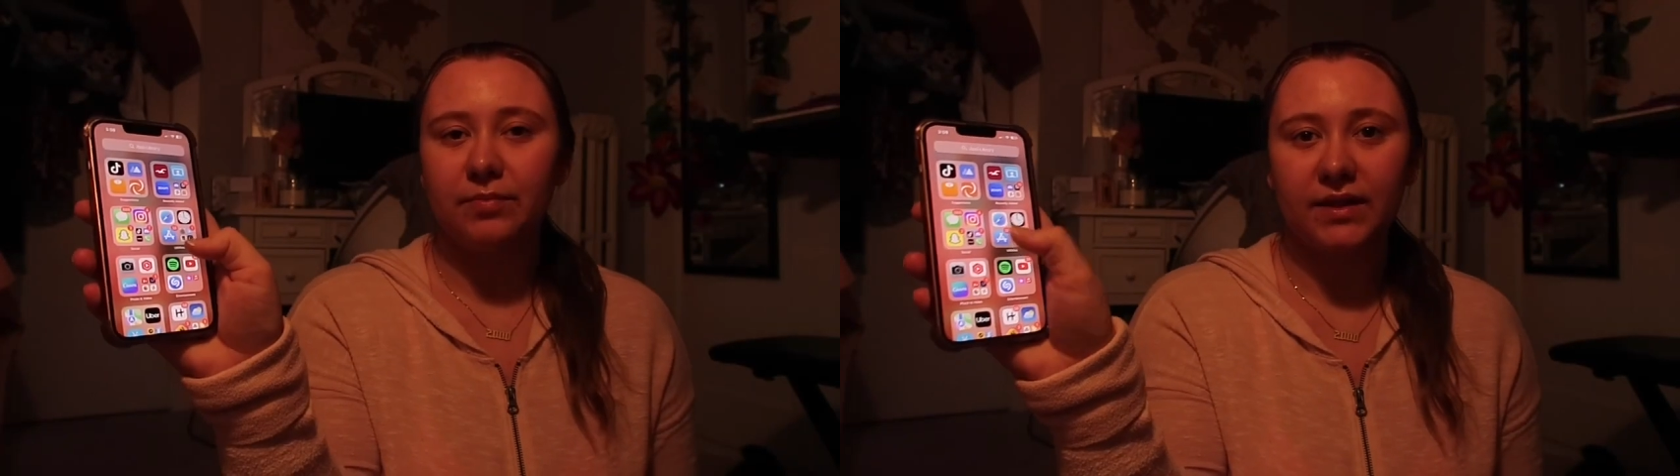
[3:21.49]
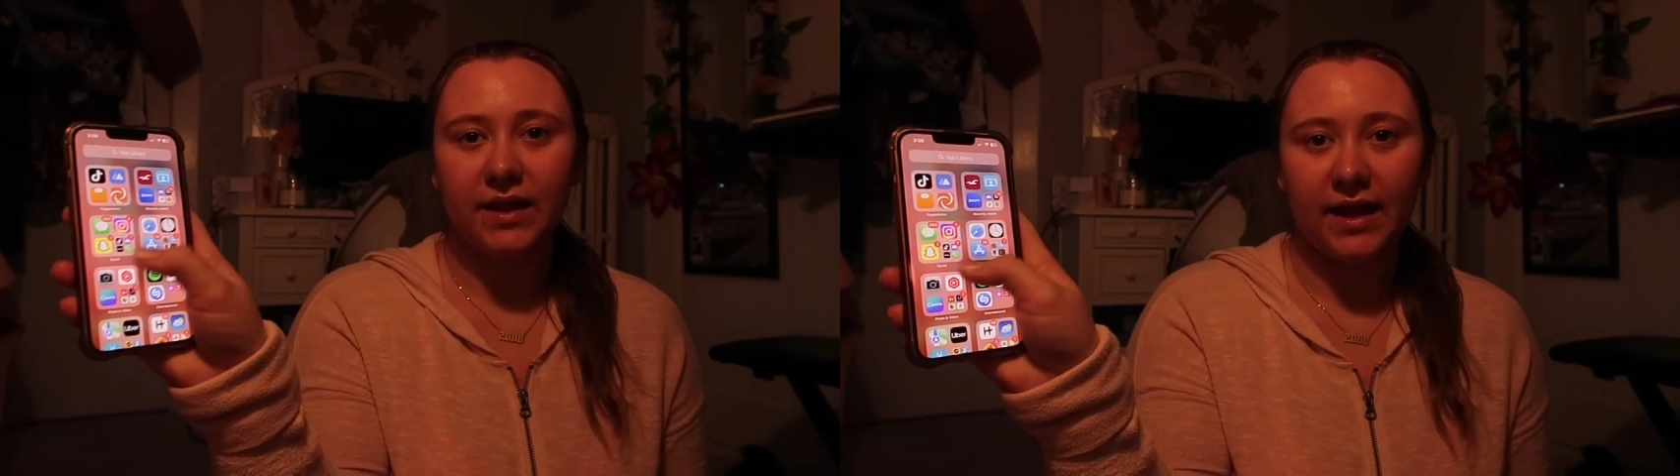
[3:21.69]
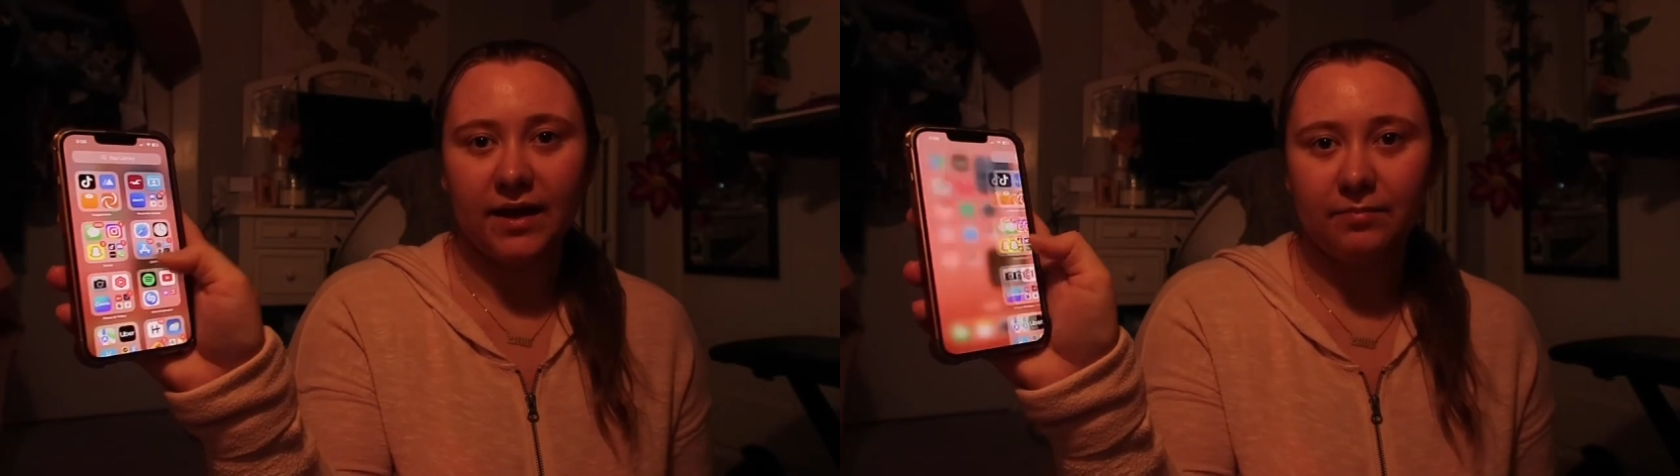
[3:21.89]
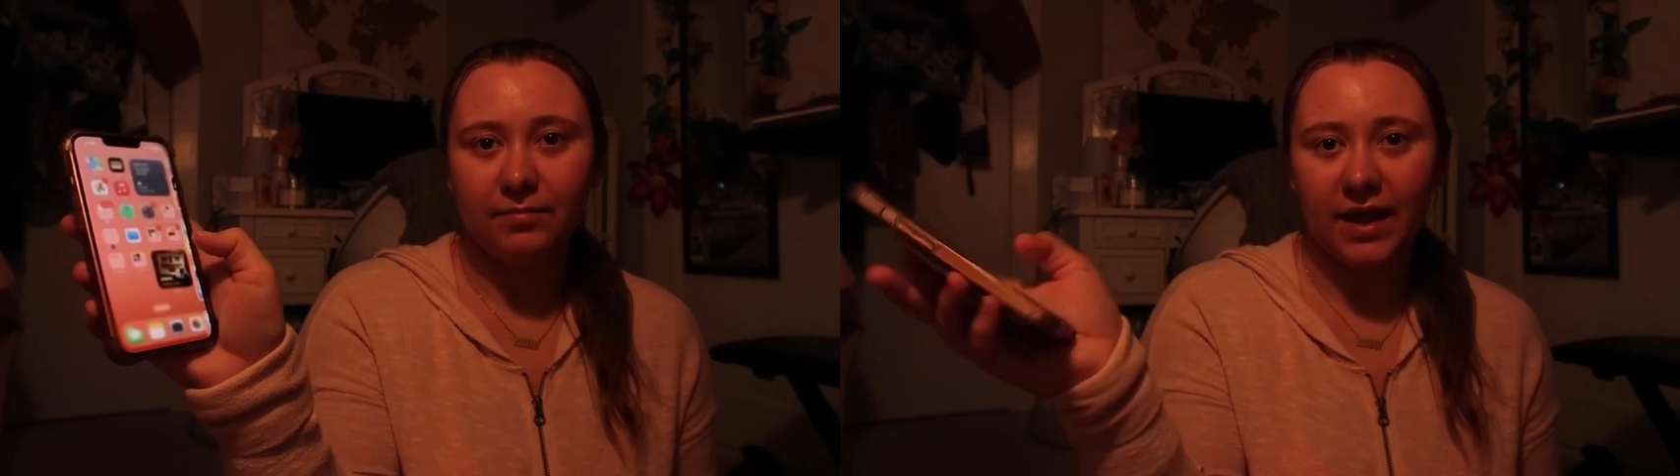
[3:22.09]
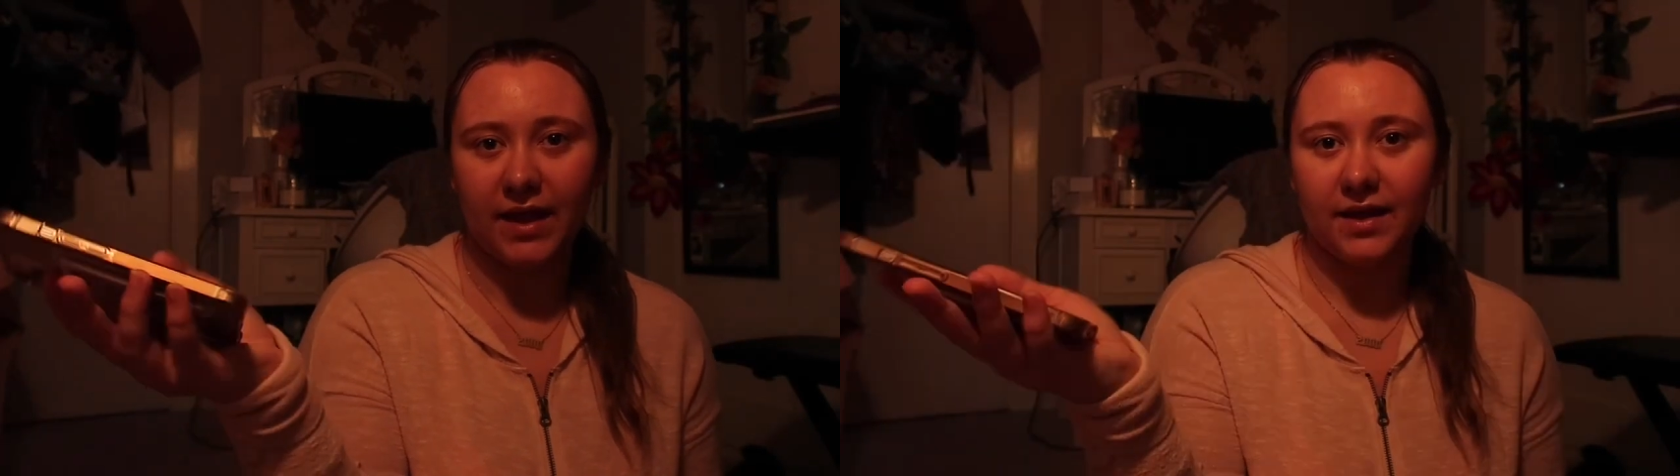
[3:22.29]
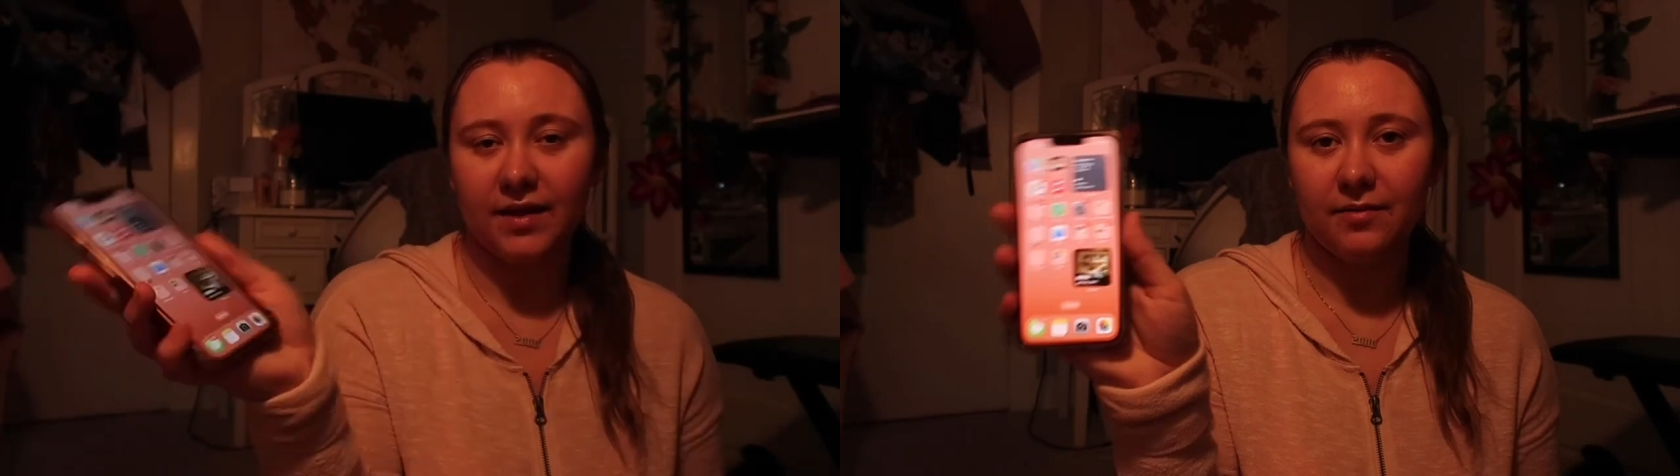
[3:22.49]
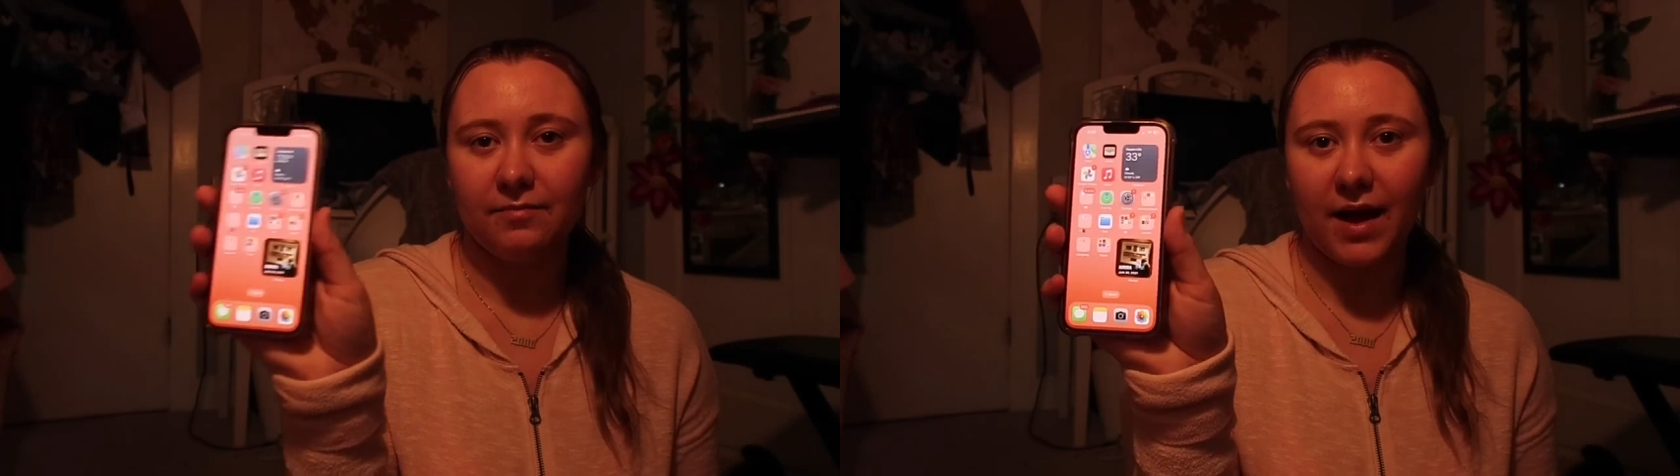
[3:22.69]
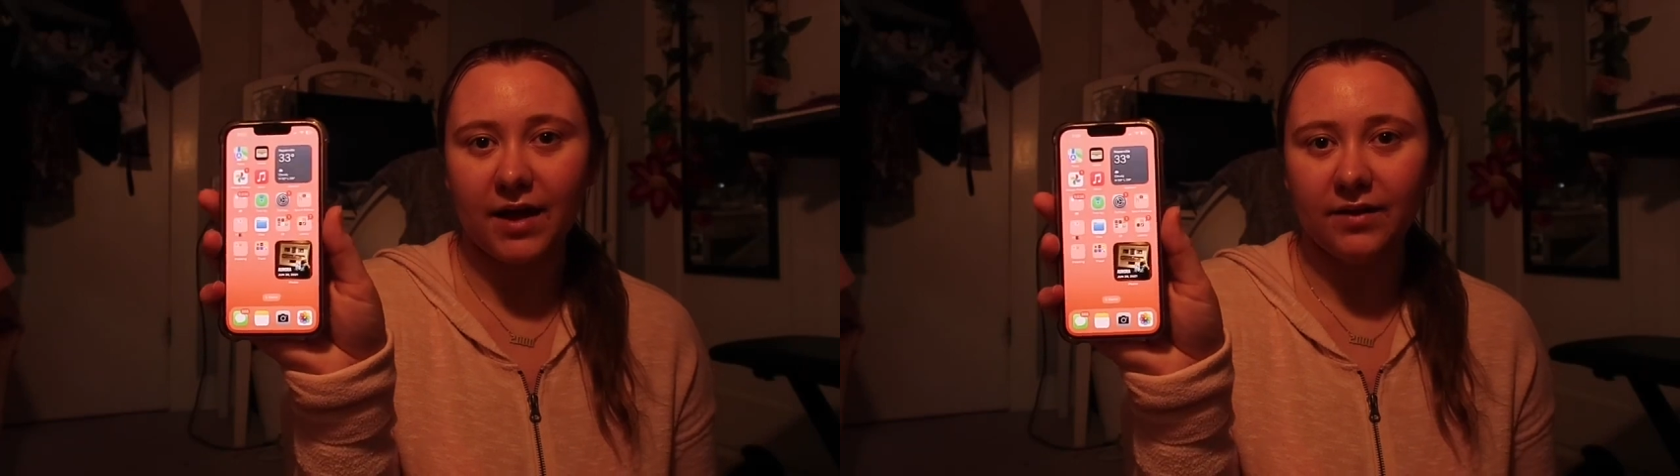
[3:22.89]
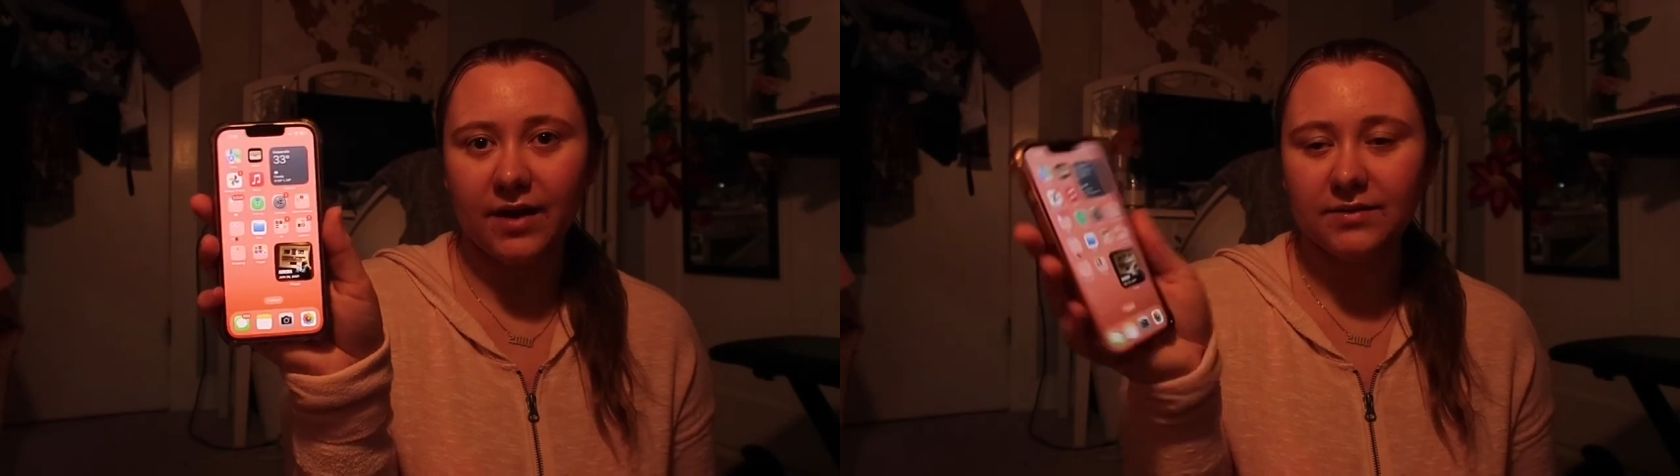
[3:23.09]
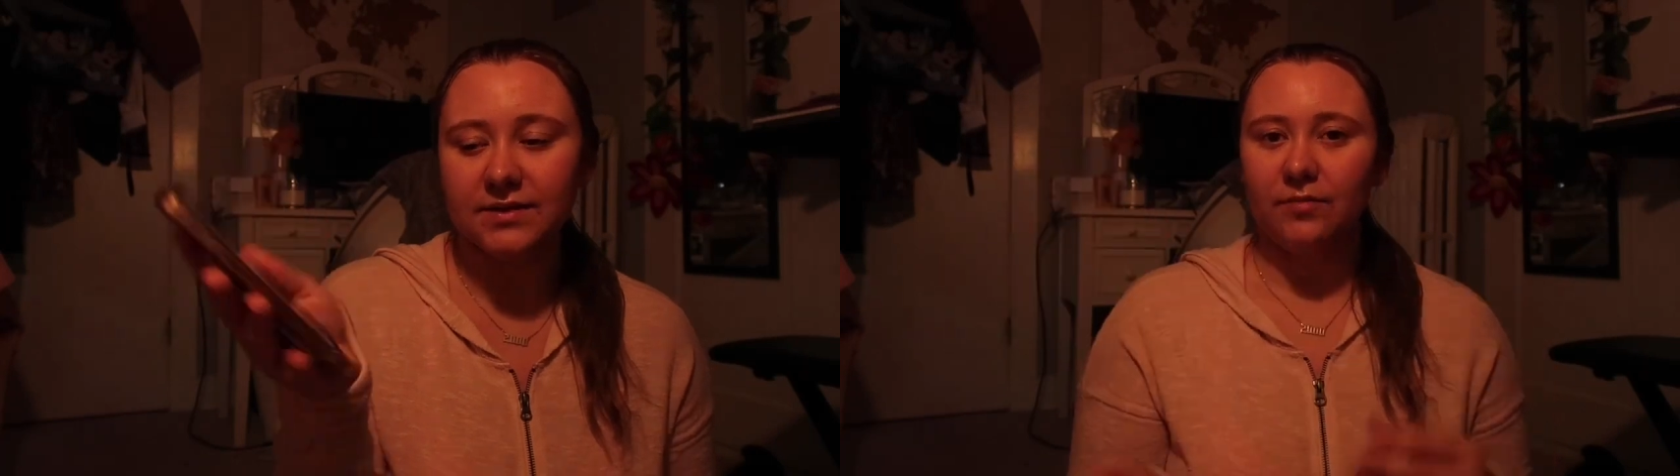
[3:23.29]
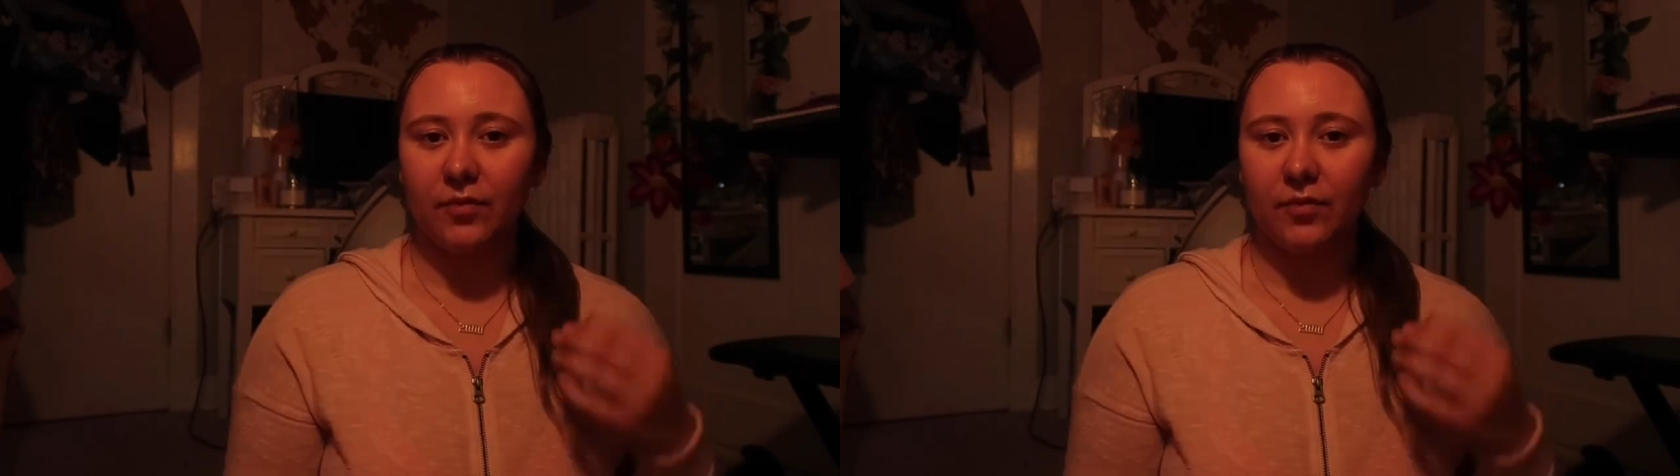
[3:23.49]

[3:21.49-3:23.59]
plain pink background,